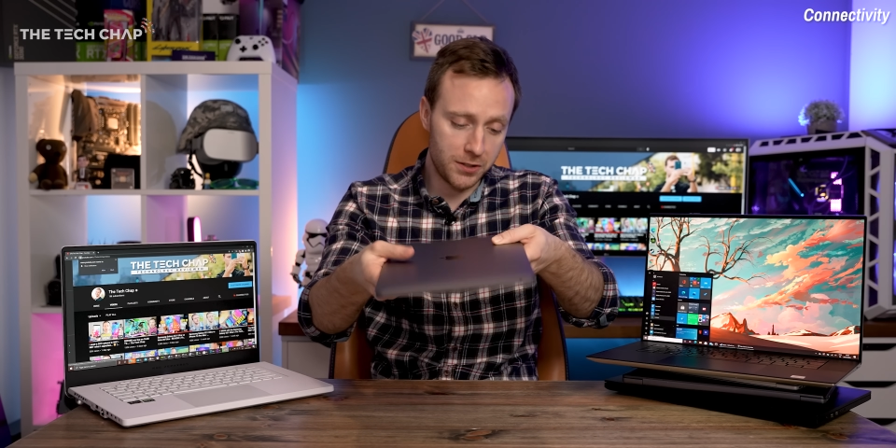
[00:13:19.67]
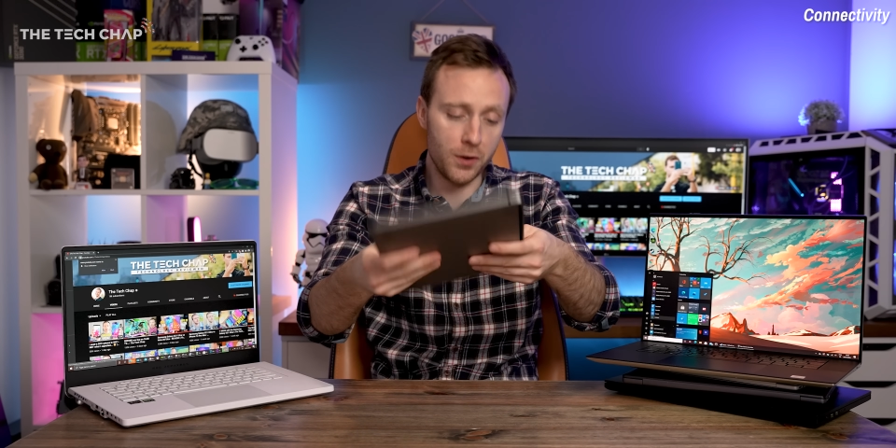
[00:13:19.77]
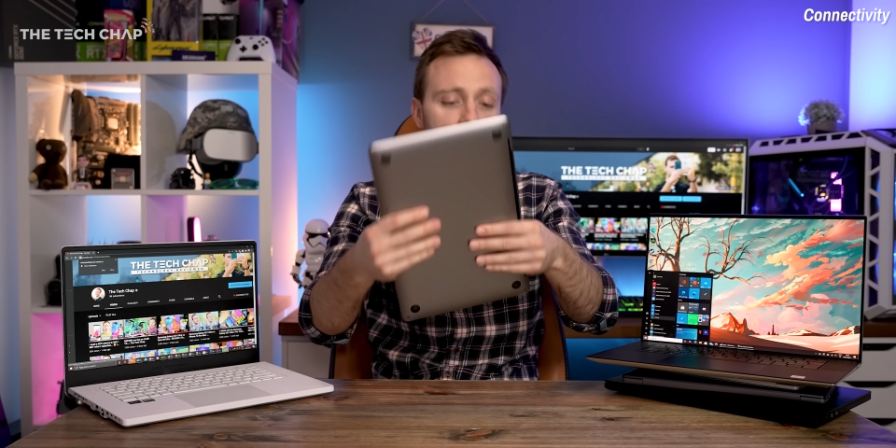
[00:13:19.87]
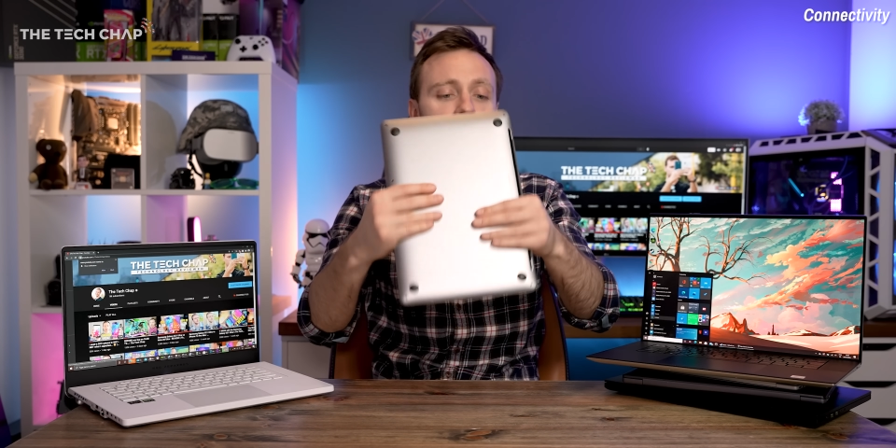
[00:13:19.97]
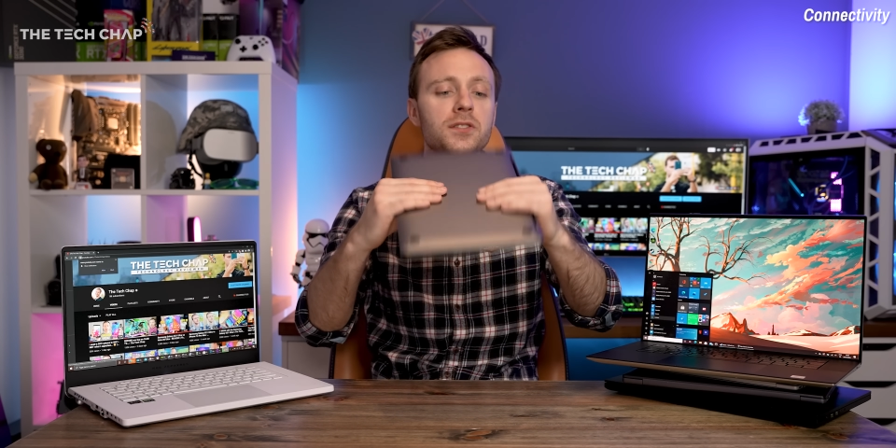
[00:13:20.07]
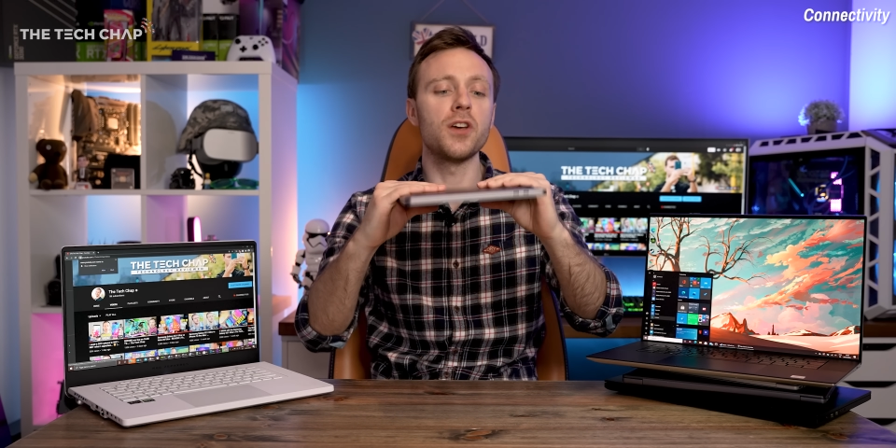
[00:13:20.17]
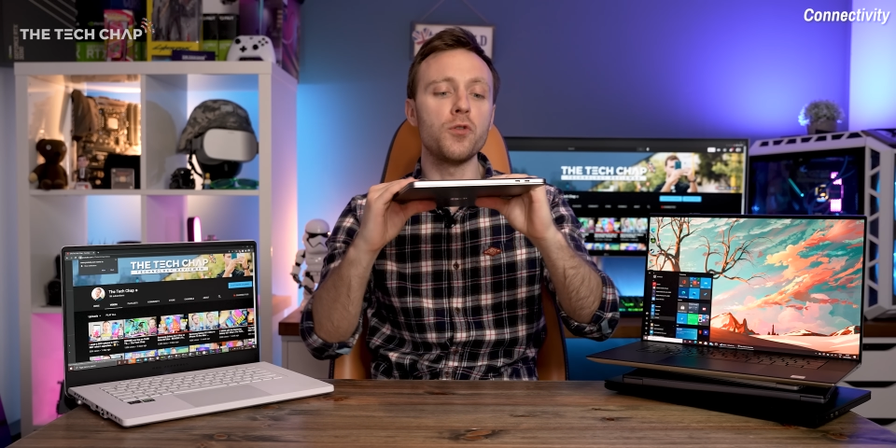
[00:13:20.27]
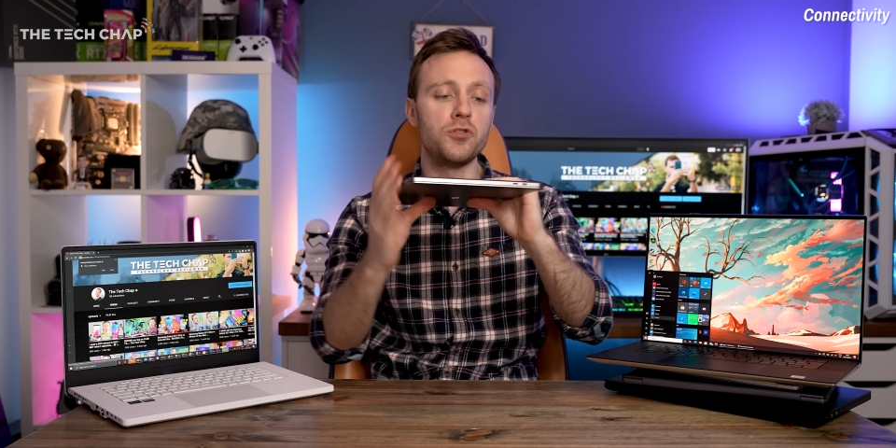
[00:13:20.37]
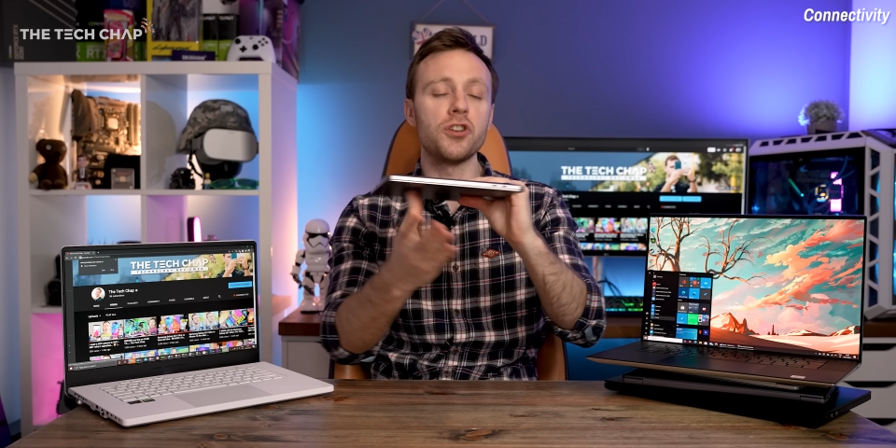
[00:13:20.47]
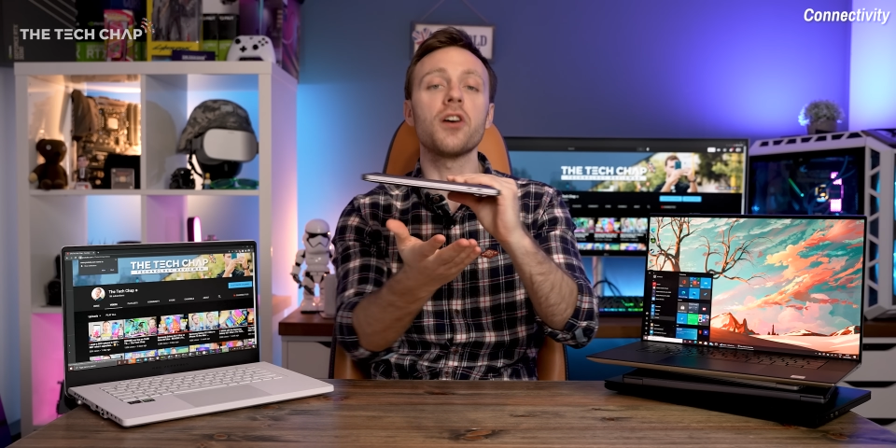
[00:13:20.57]
as you guys
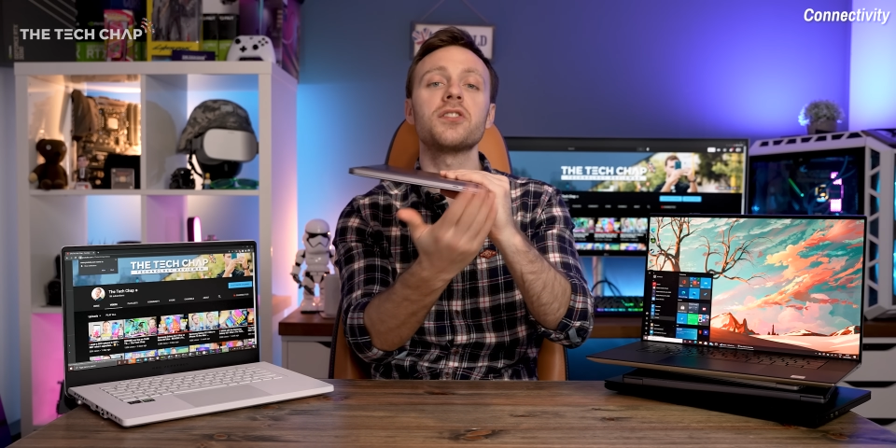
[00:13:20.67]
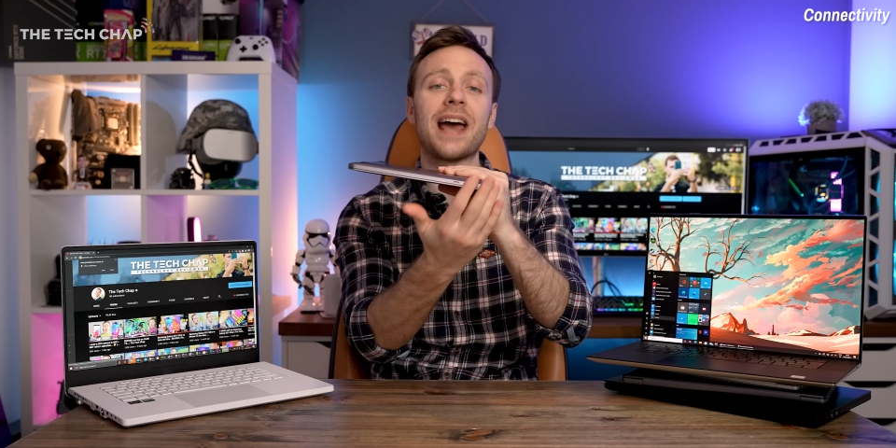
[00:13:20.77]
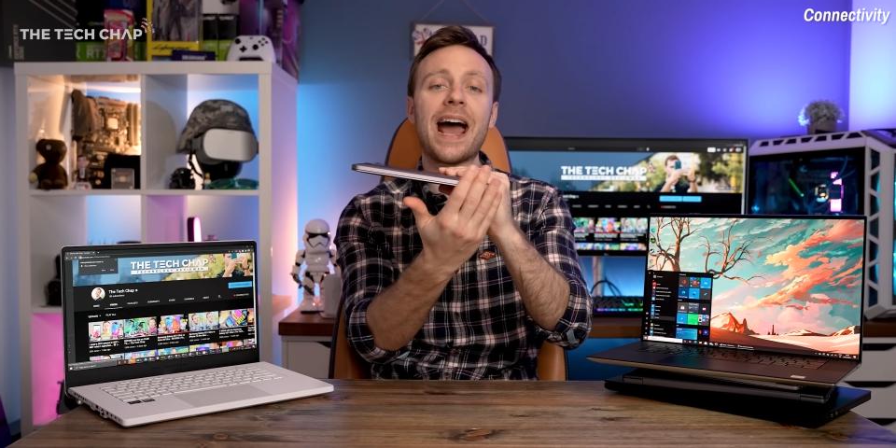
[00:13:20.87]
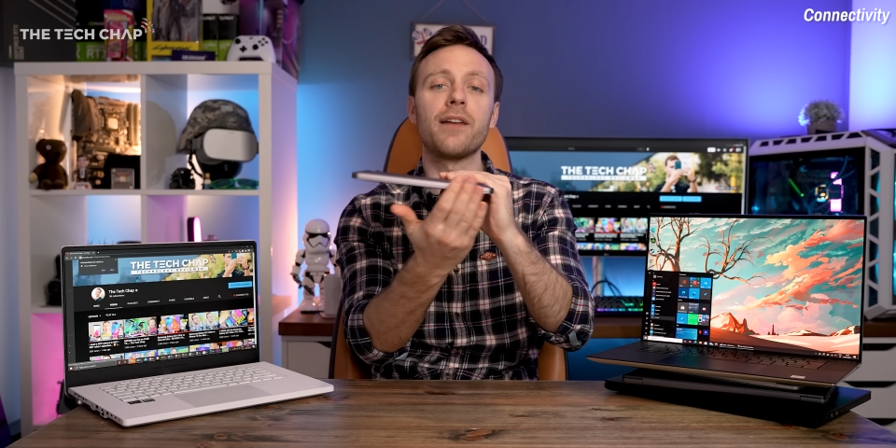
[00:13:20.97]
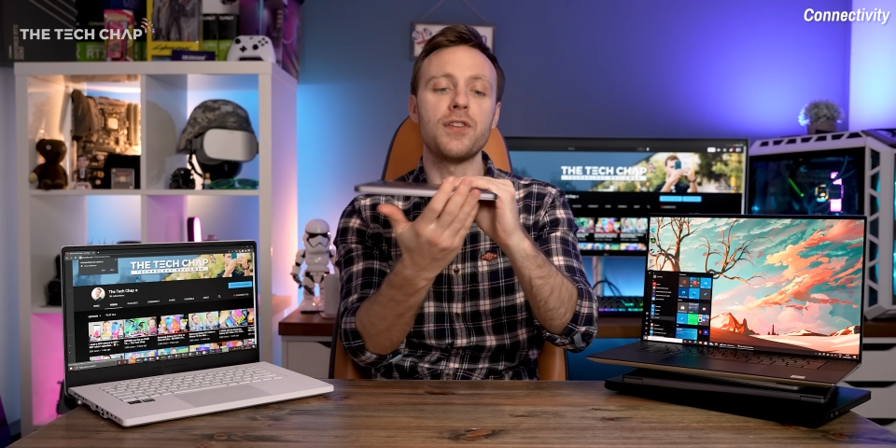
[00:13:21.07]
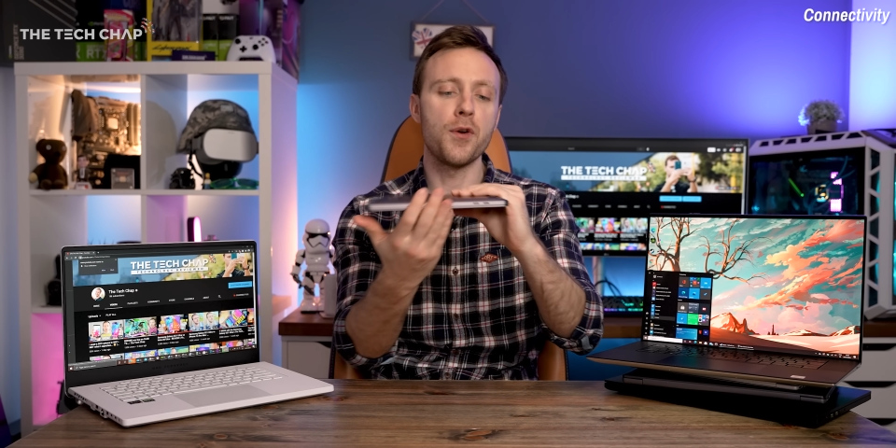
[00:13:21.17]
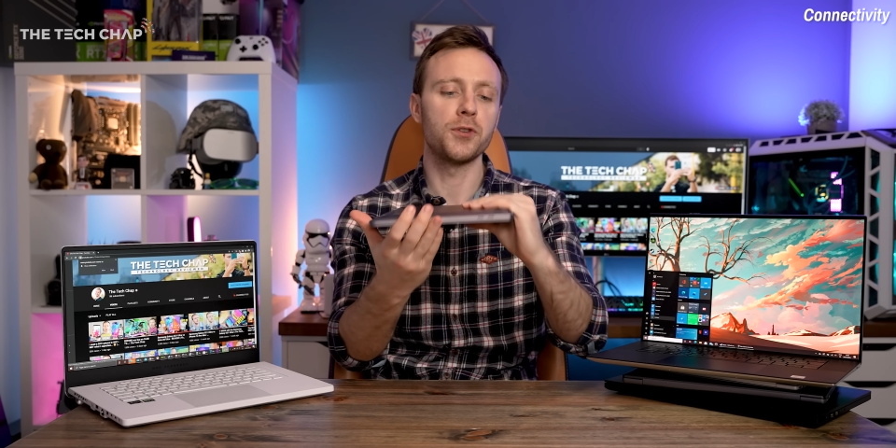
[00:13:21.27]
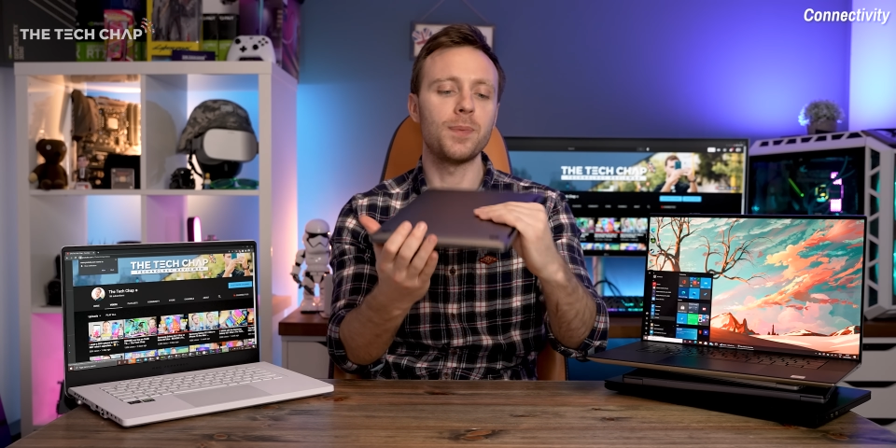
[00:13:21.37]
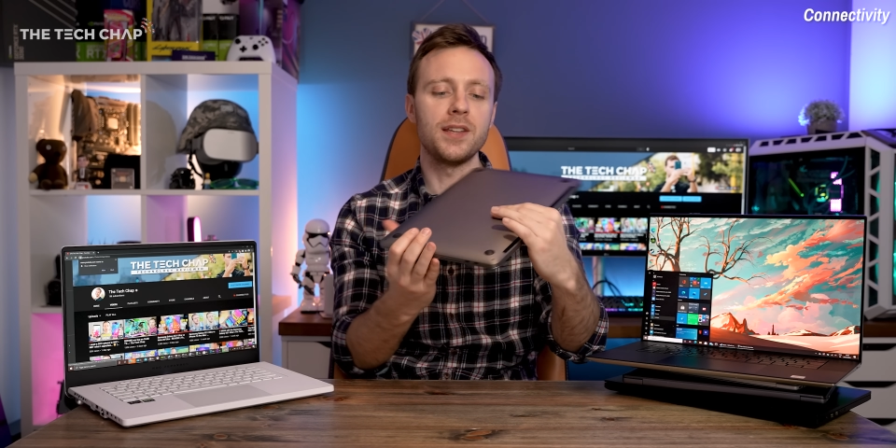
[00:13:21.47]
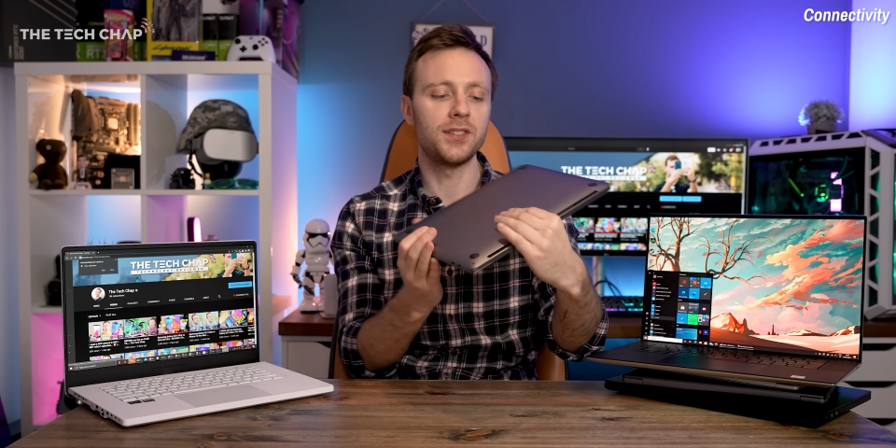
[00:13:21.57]
know, just have U S
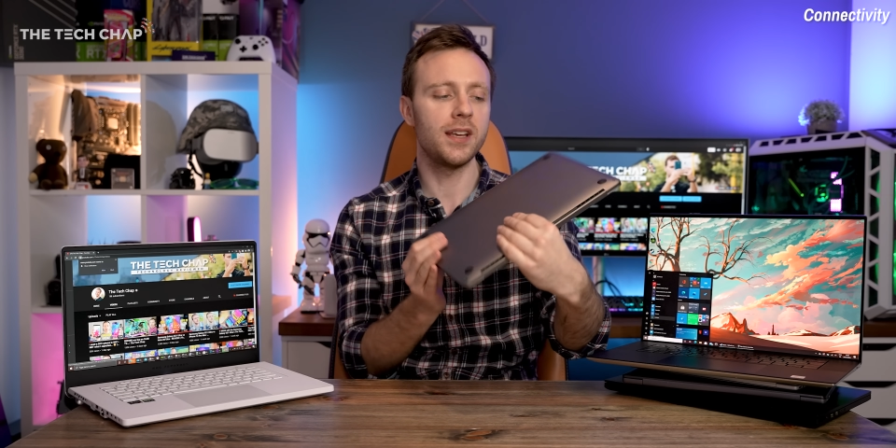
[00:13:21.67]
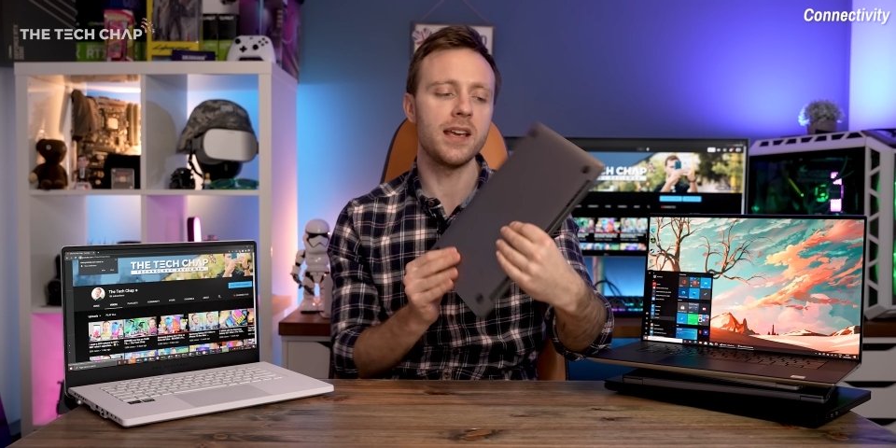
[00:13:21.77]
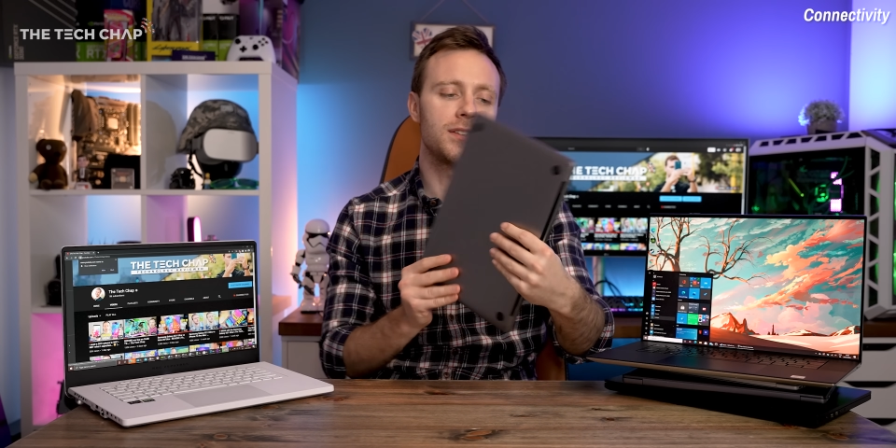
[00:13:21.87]
B C.